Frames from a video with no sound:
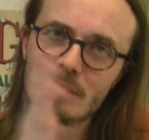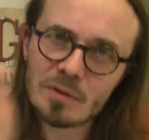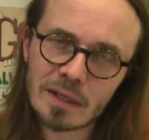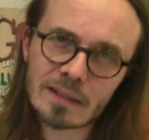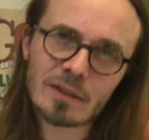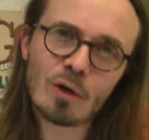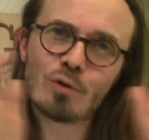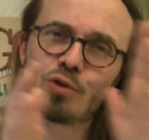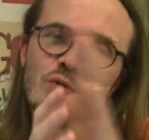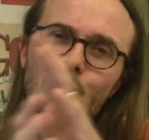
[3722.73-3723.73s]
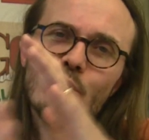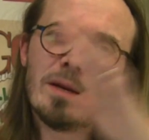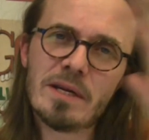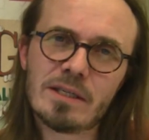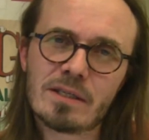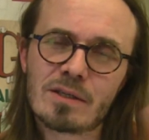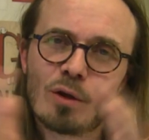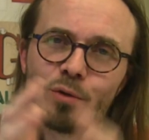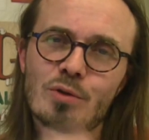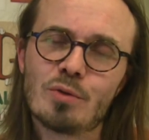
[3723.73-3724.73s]
Get those two images
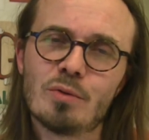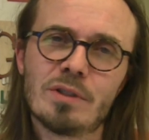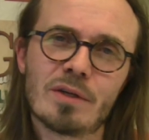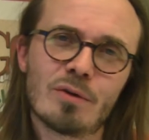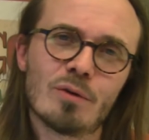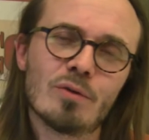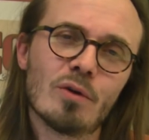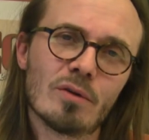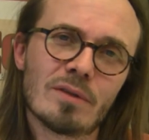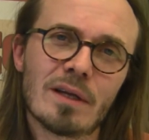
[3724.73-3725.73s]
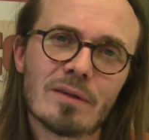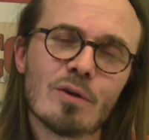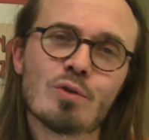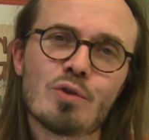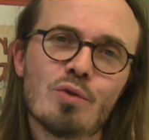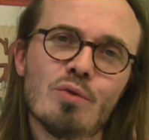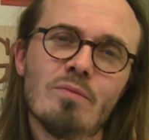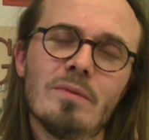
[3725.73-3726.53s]
closer to each other, or those two,